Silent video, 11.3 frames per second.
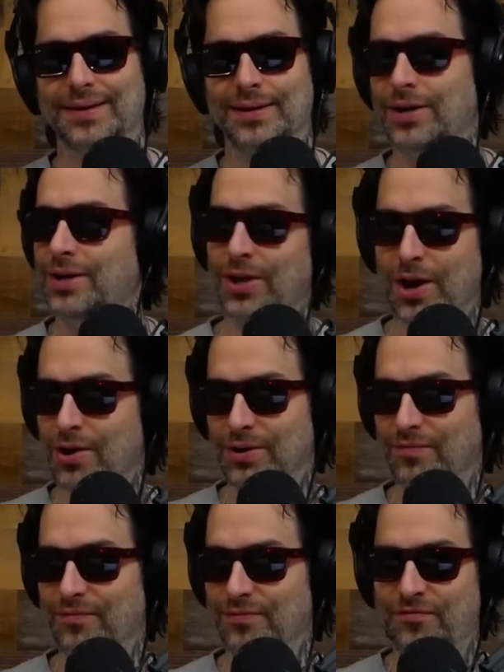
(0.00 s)
You, you don't
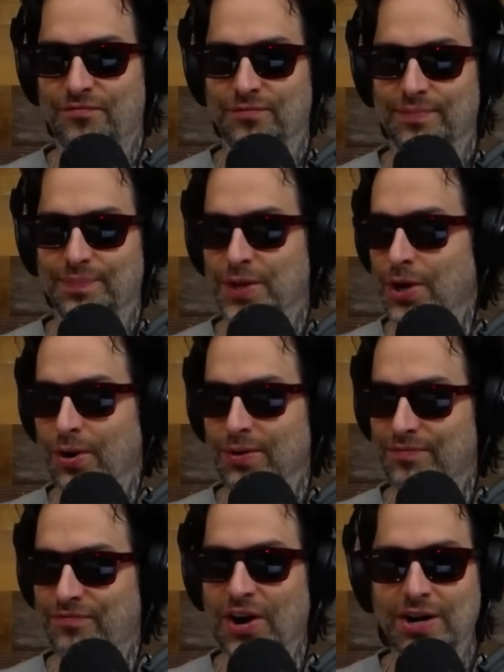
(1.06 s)
you
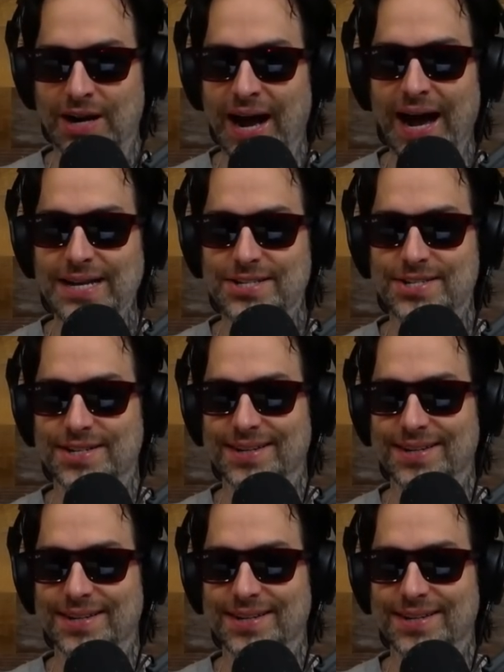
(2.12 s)
don't fuck guys?